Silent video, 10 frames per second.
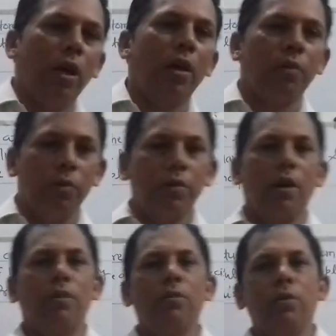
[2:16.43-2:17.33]
or
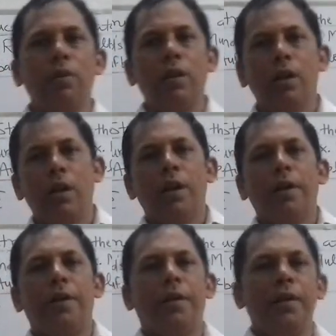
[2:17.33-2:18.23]
Hund rule
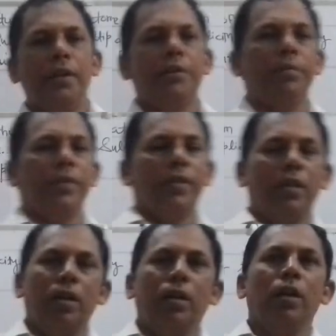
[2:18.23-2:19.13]
deals with
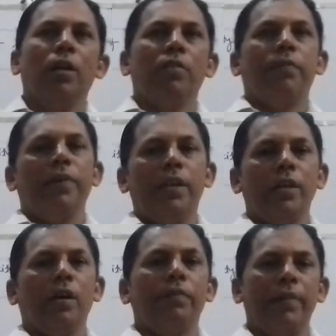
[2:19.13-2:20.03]
the
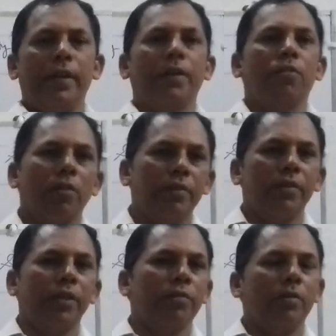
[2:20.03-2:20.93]
filling of electrons
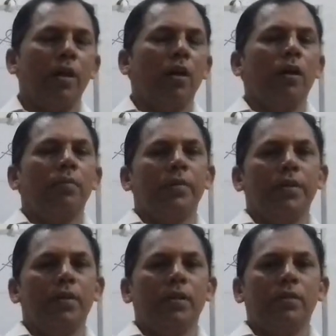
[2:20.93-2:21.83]
into the
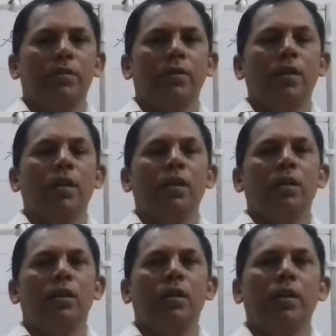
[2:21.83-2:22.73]
orbitals
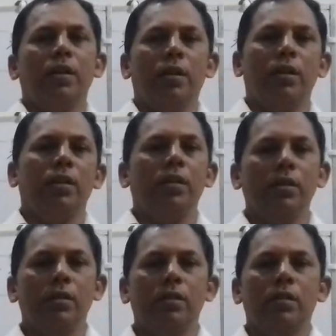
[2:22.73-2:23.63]

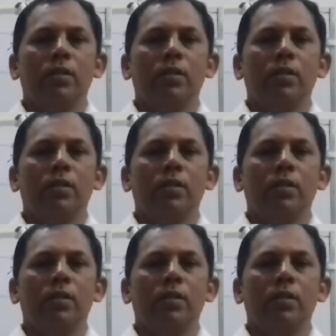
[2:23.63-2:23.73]
containing,